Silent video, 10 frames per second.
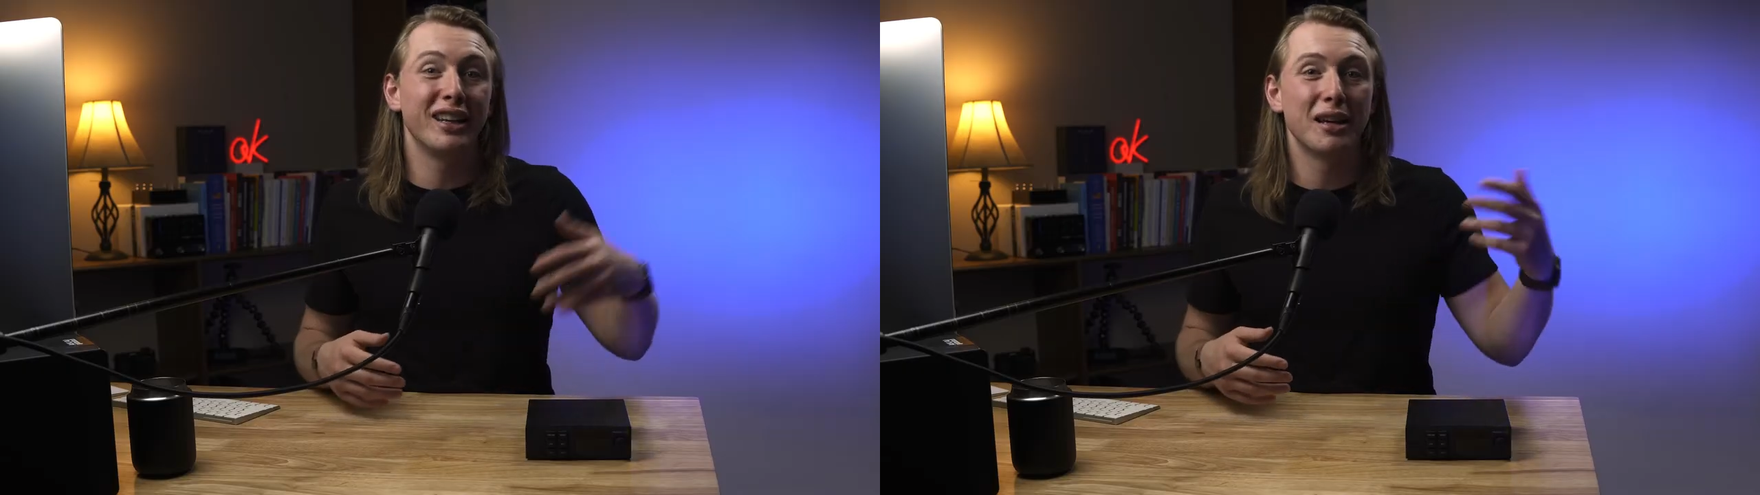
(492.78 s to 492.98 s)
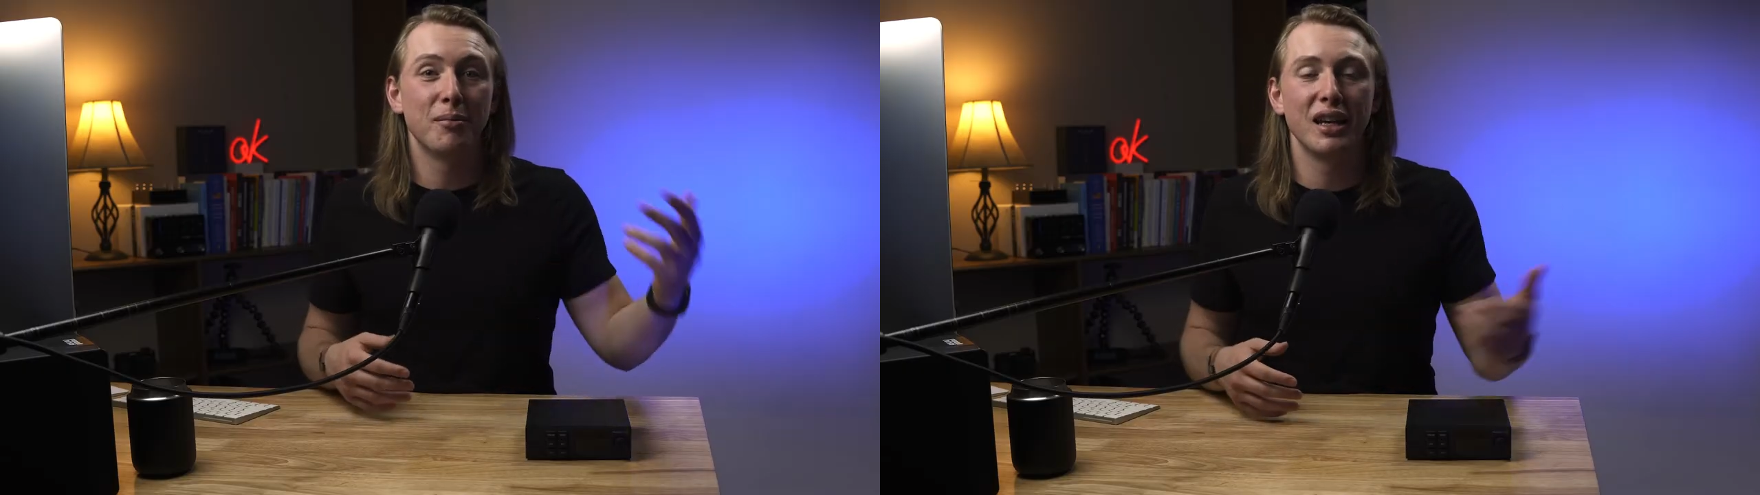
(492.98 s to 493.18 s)
or
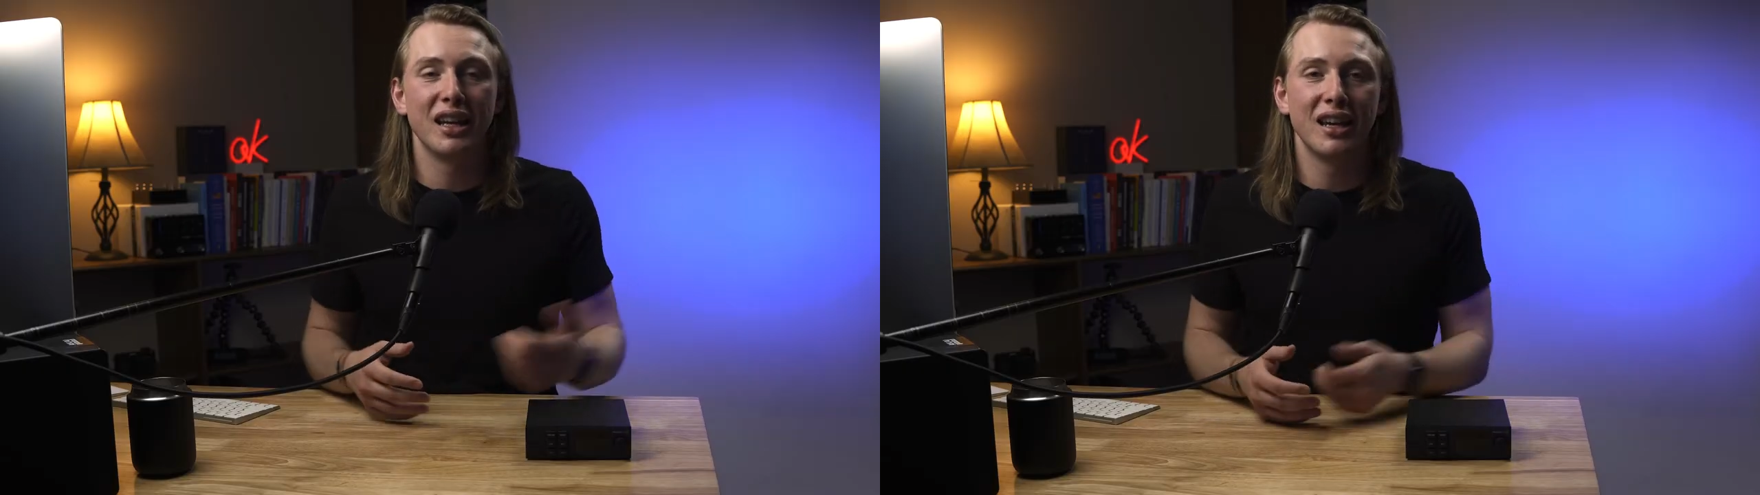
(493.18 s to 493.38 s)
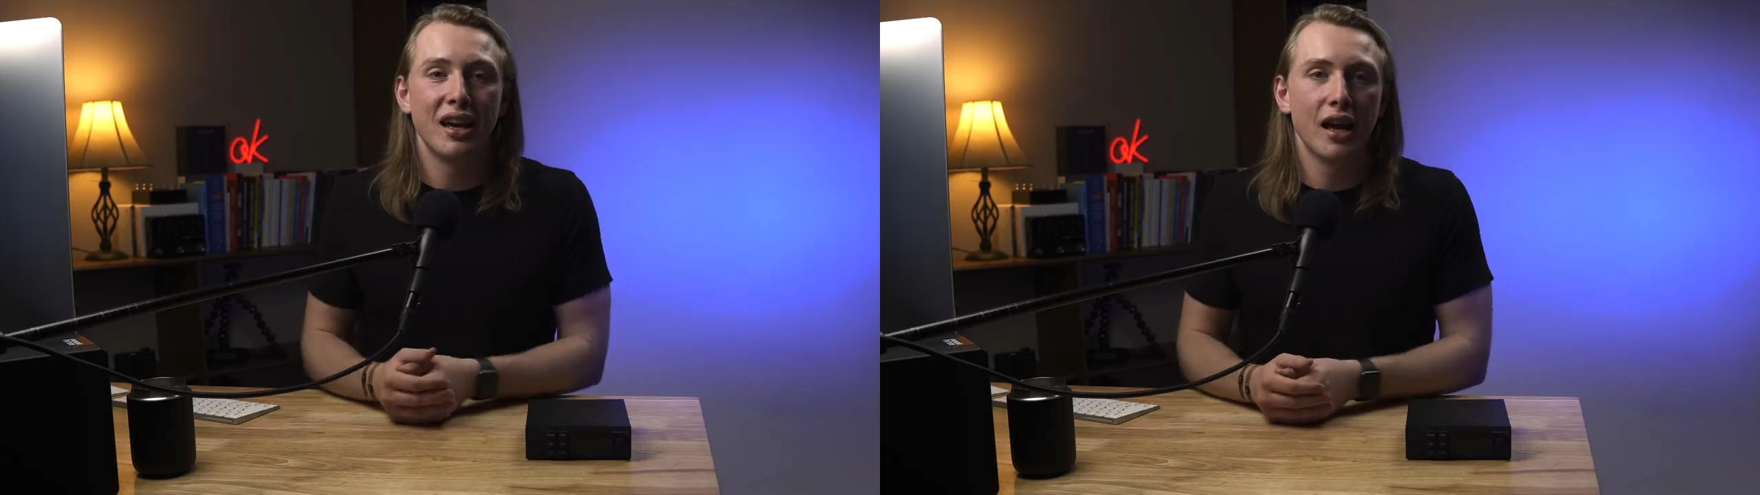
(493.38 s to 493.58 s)
A10
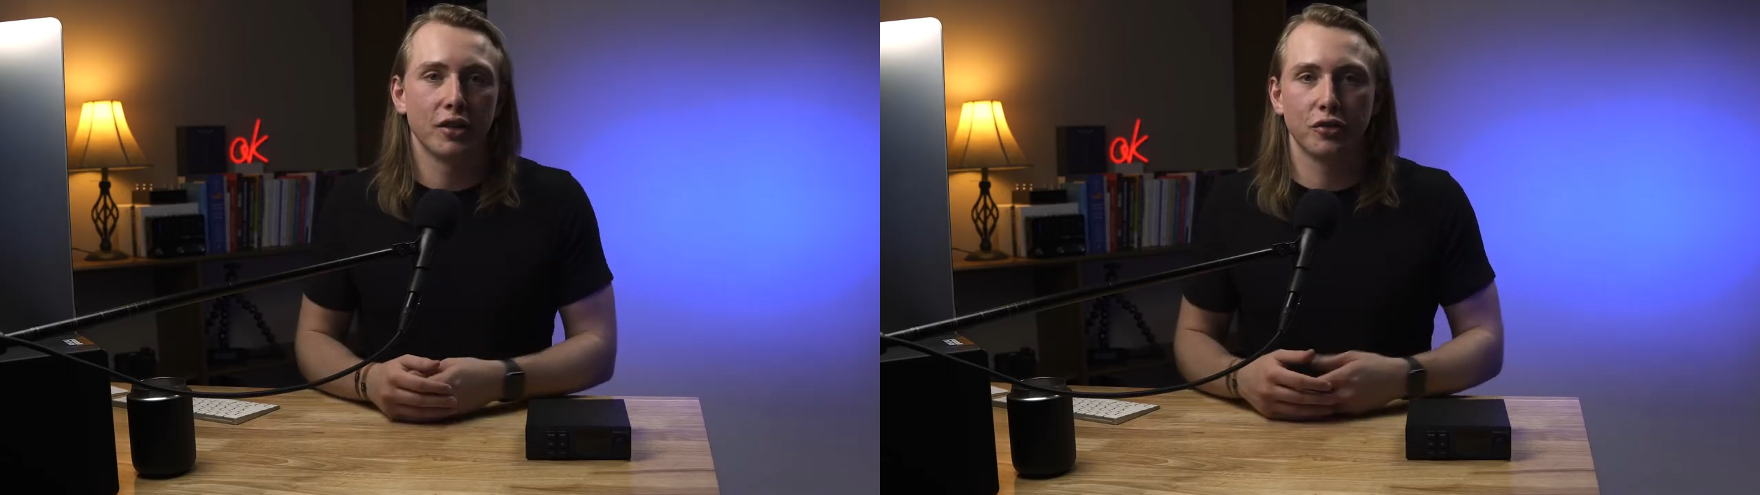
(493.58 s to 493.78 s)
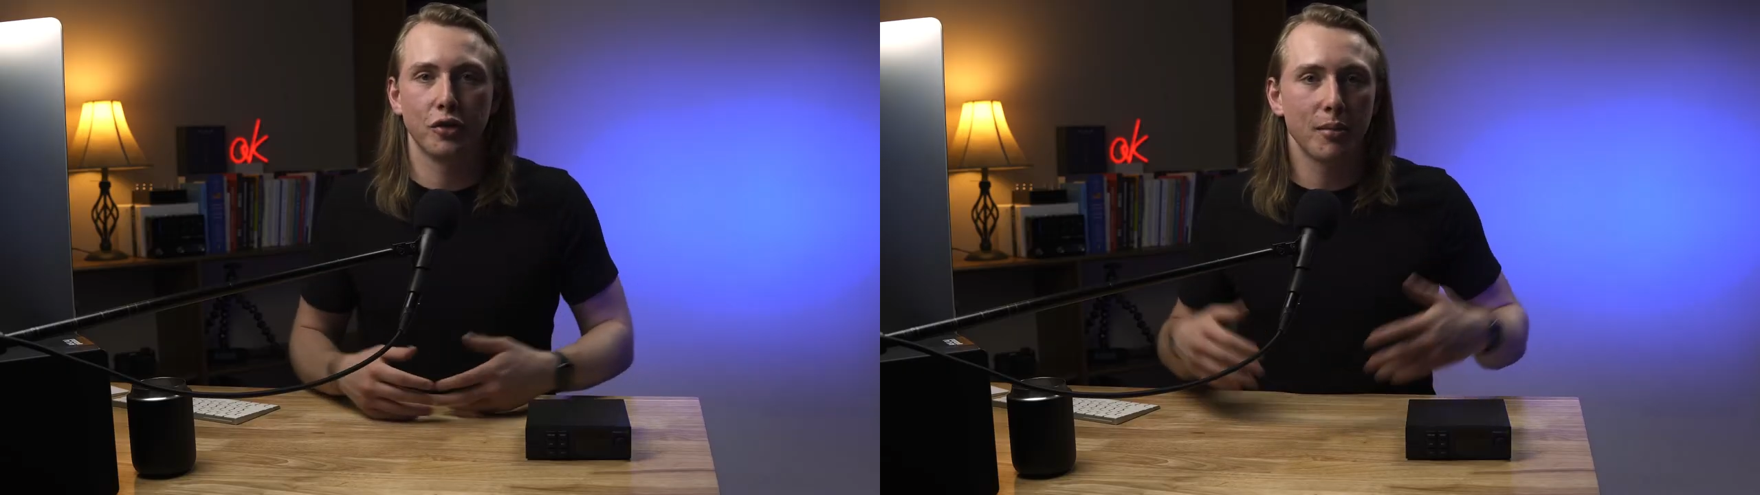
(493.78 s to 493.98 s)
Mini
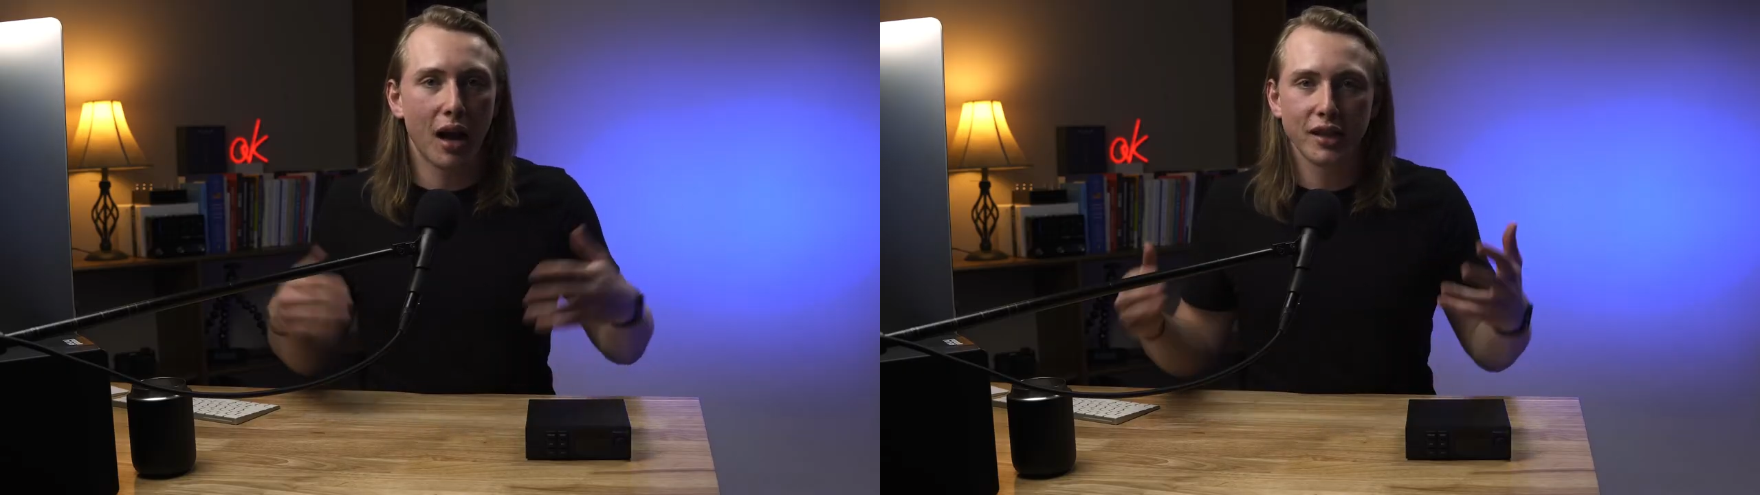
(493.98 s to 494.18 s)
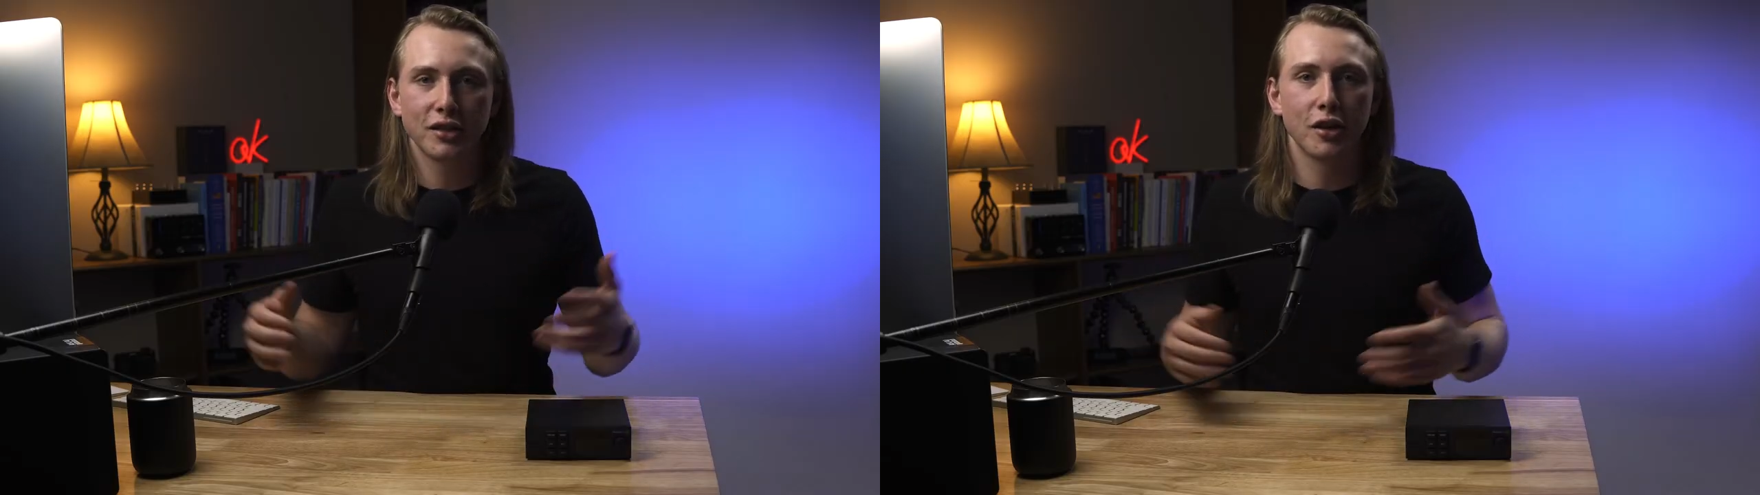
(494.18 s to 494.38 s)

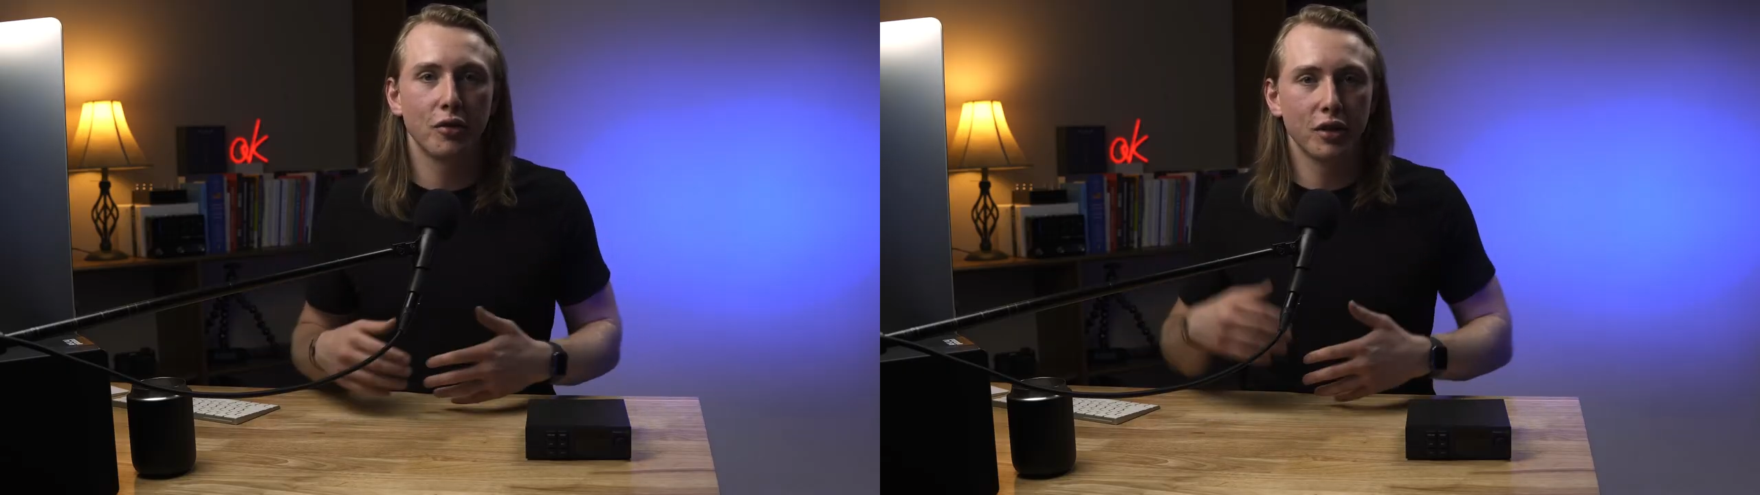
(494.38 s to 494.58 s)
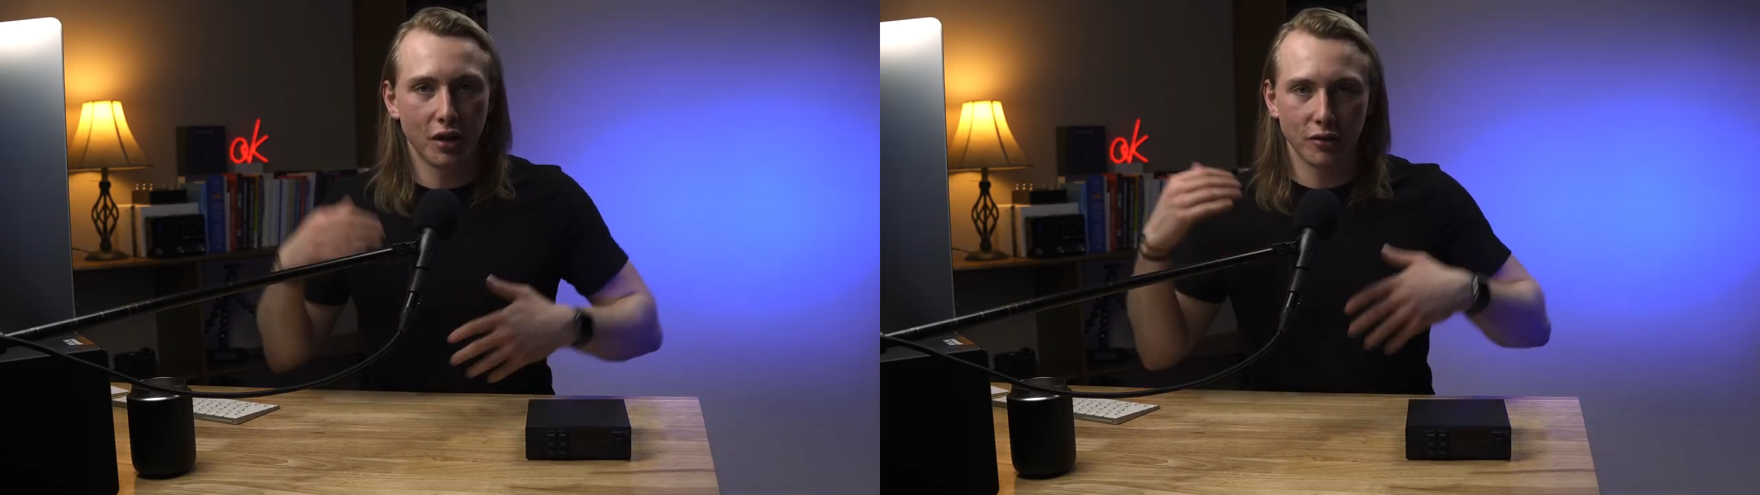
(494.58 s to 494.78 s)
Extreme
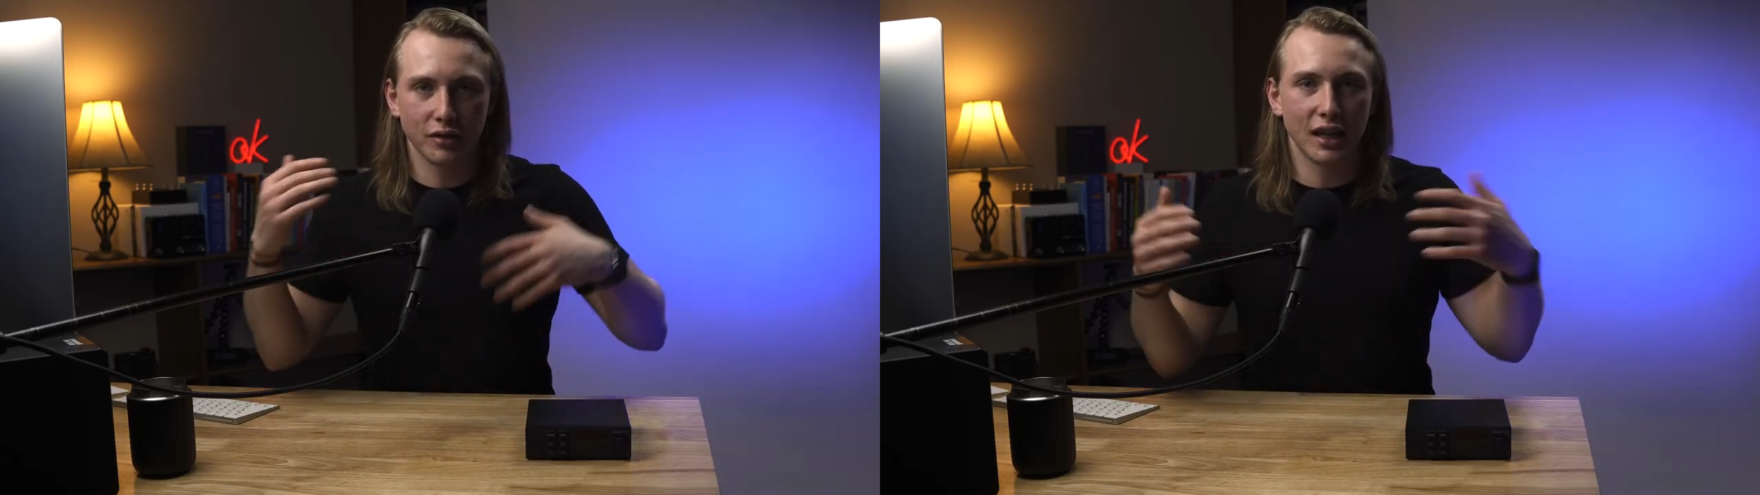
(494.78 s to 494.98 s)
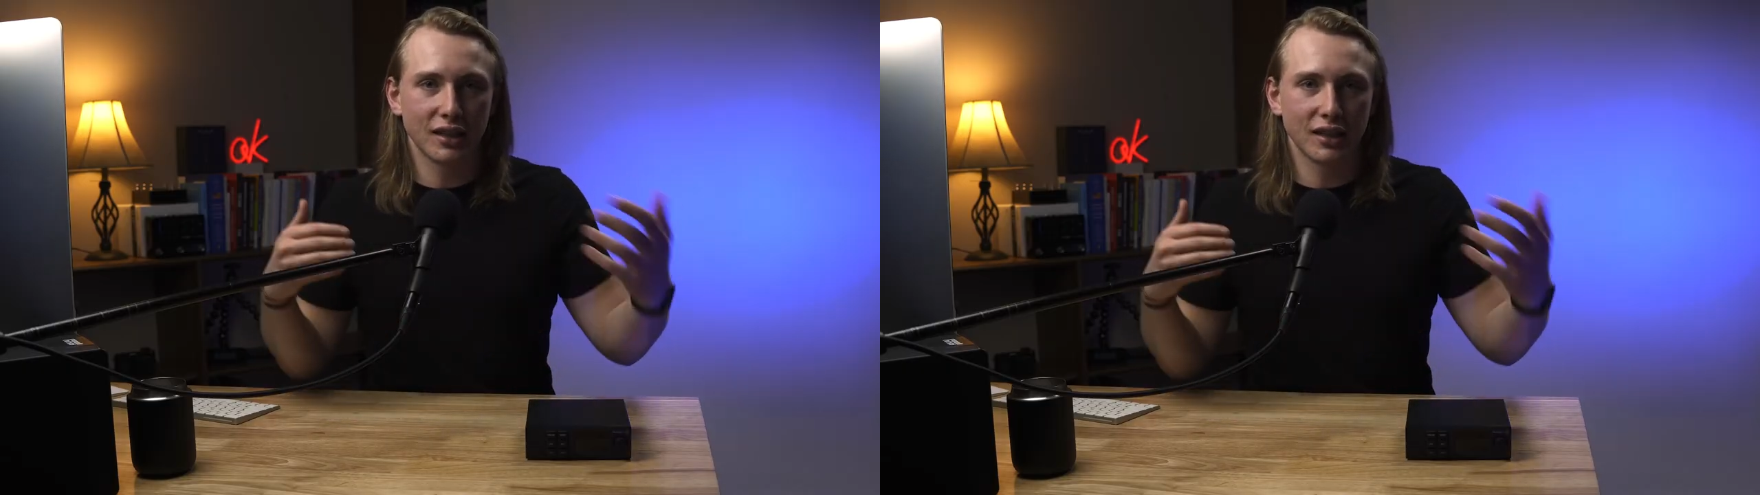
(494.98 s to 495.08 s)
ISO, you know,